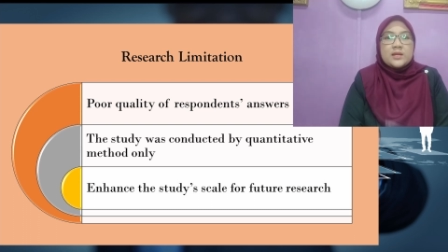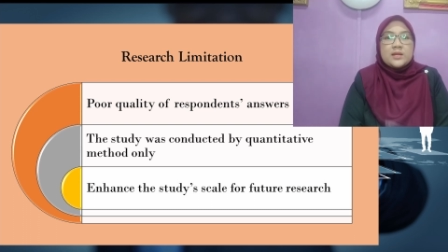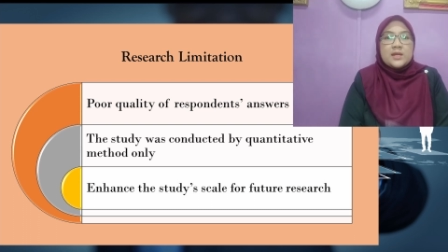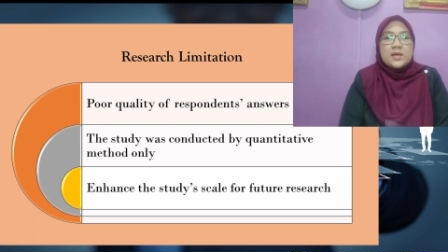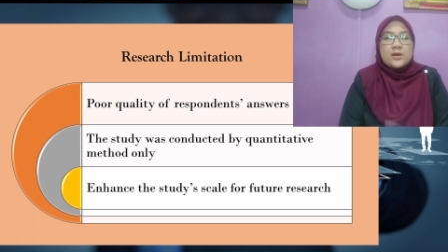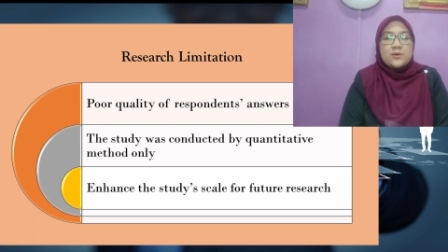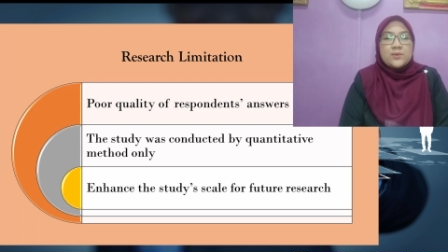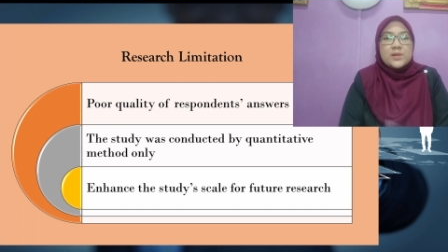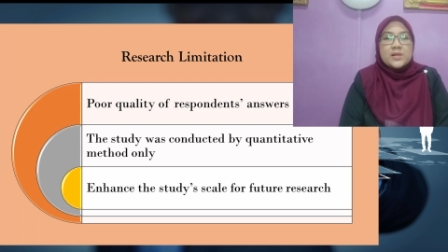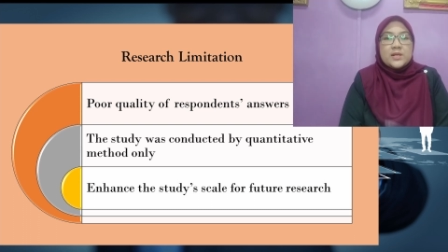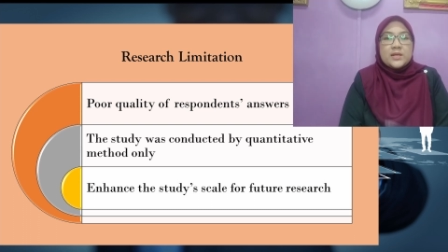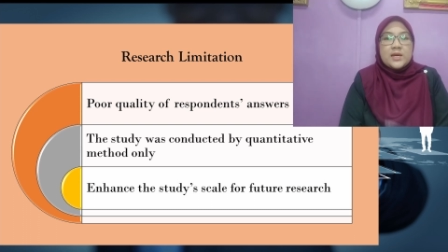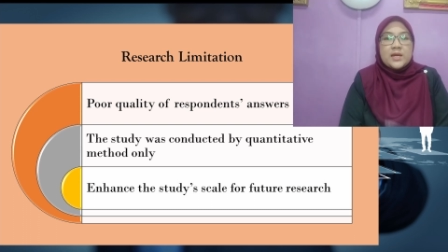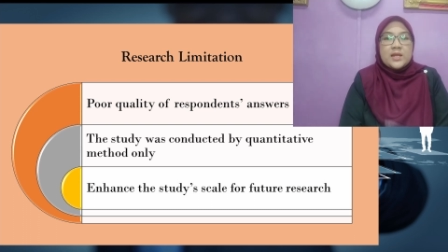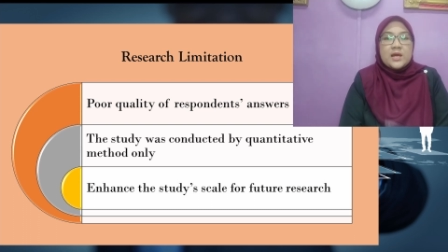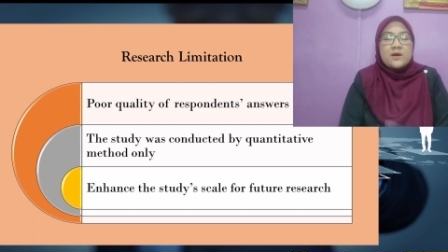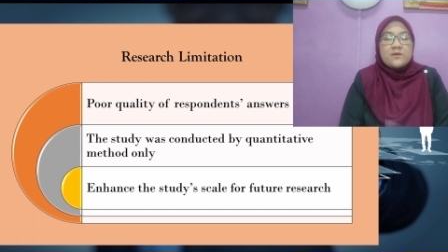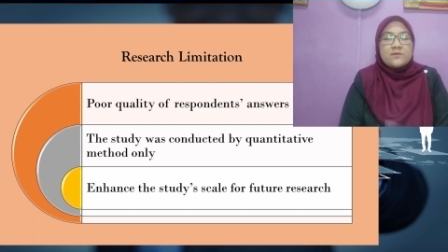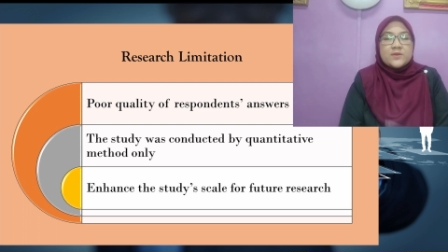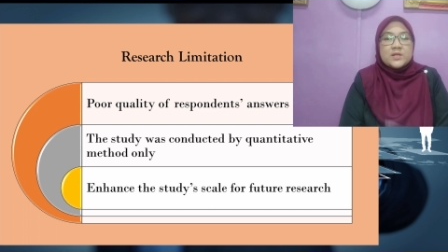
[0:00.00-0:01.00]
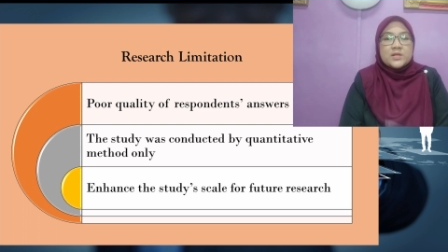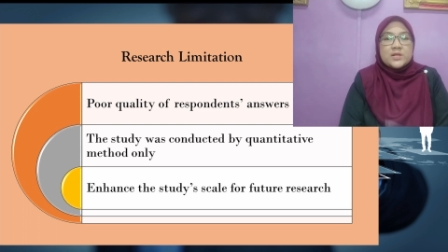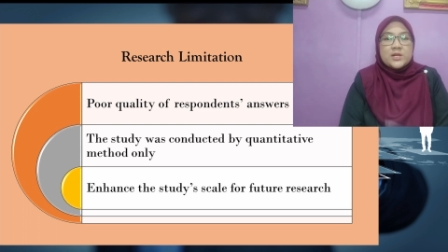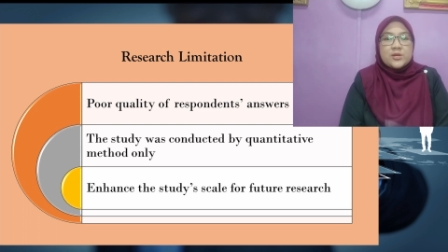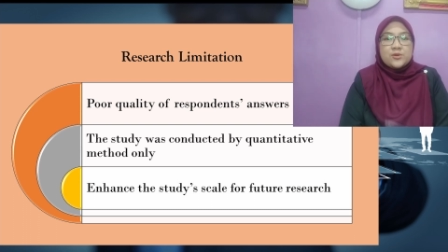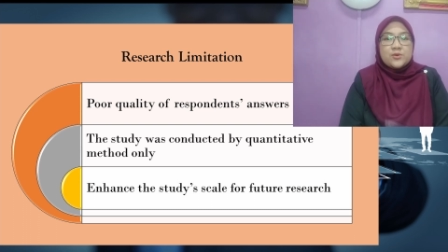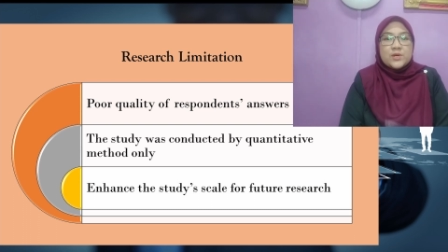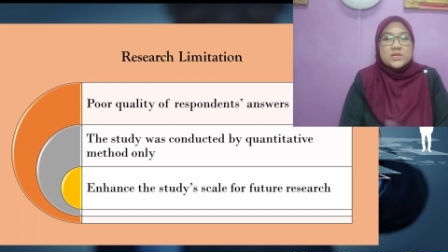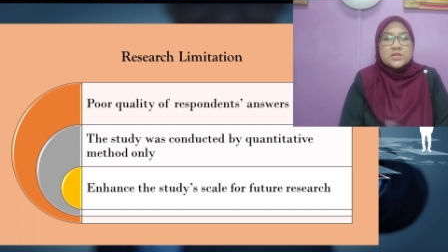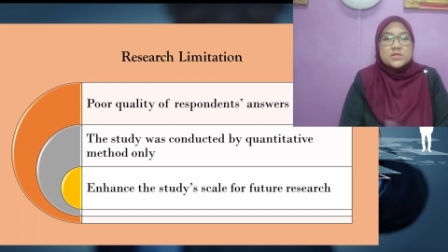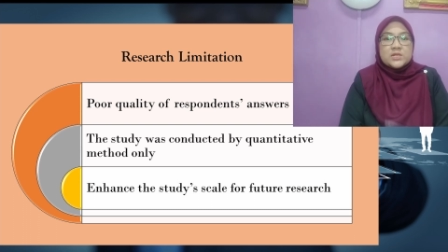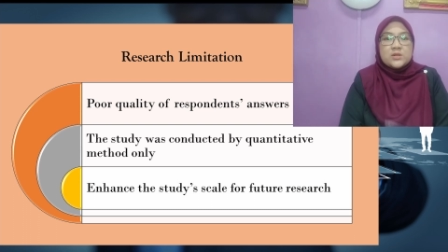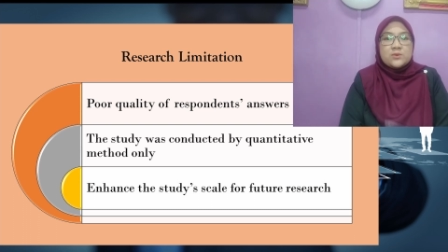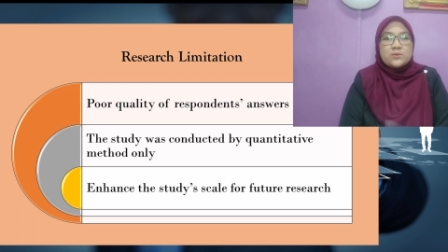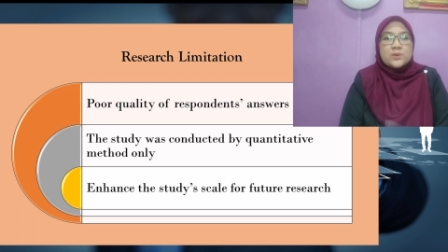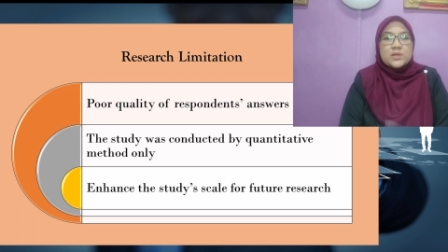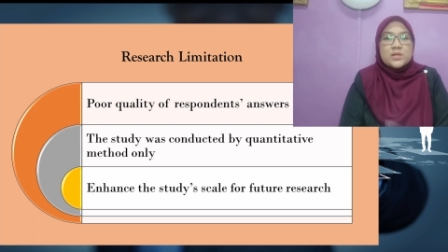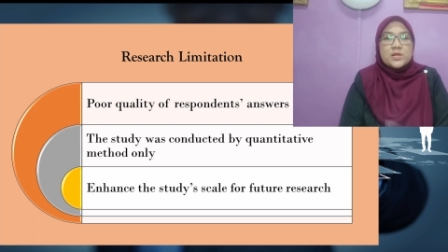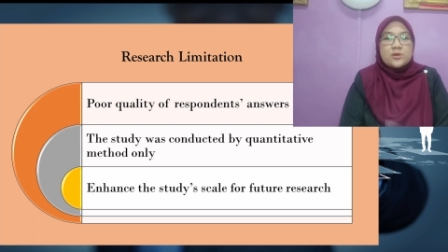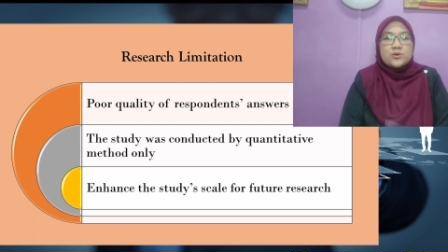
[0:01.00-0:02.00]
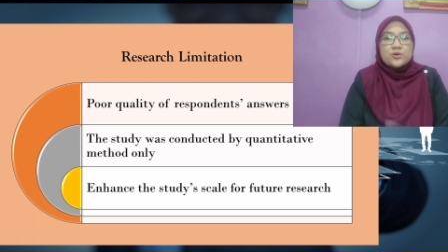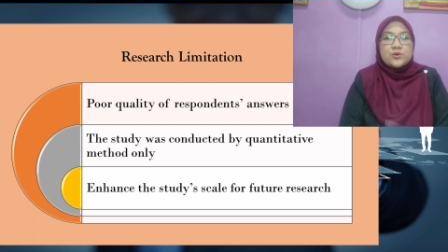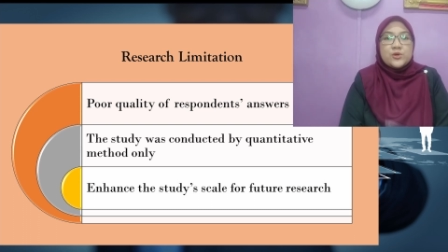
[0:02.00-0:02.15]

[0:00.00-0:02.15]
they will get after graduation without